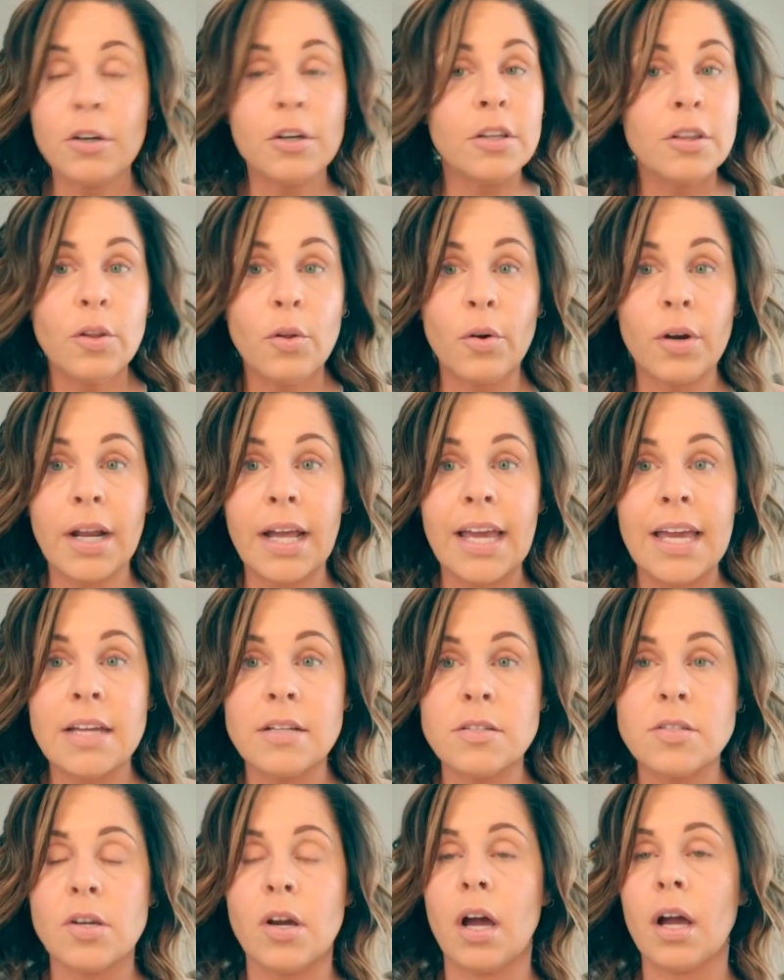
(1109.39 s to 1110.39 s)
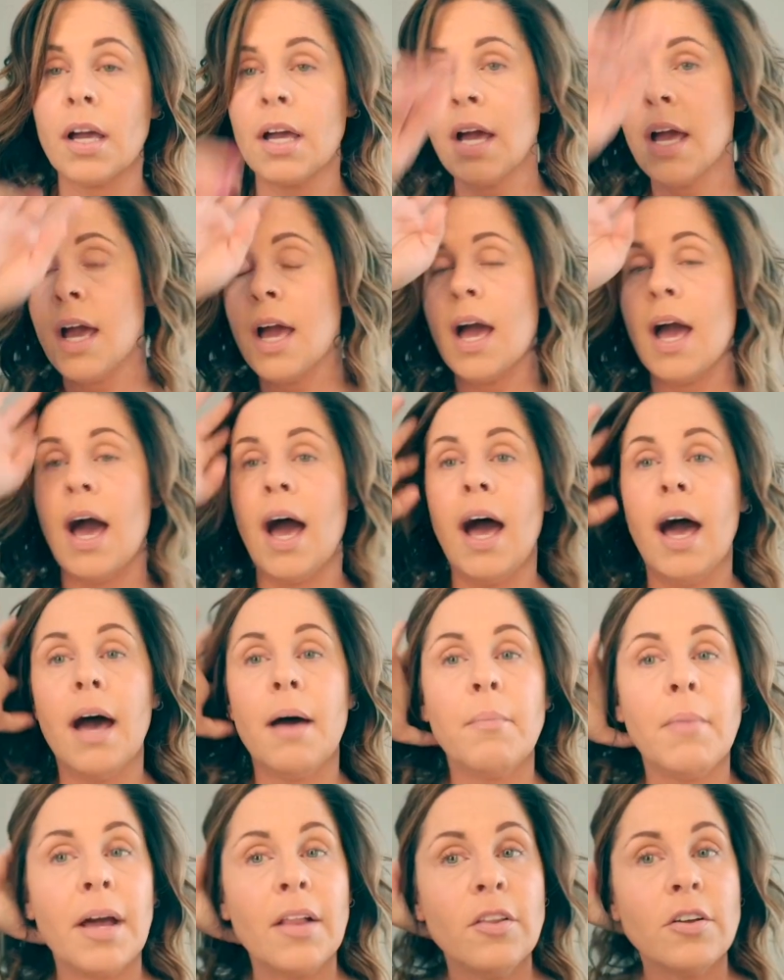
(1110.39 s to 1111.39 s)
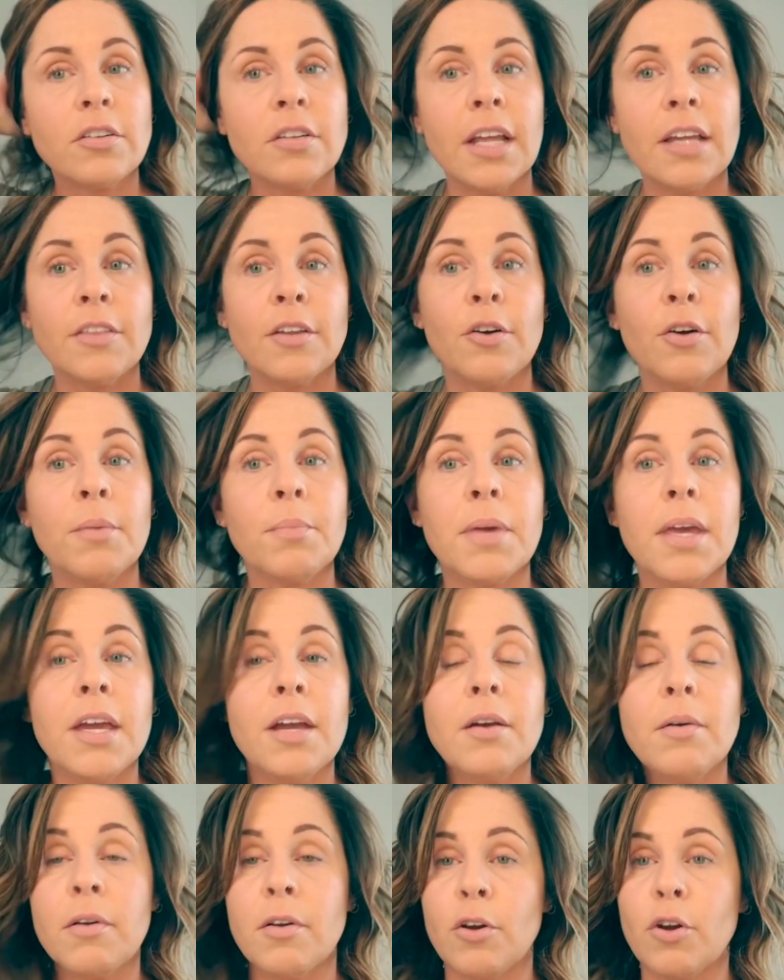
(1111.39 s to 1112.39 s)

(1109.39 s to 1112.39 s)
Good Lord, I can't talk. Um, I look like the crypt keeper.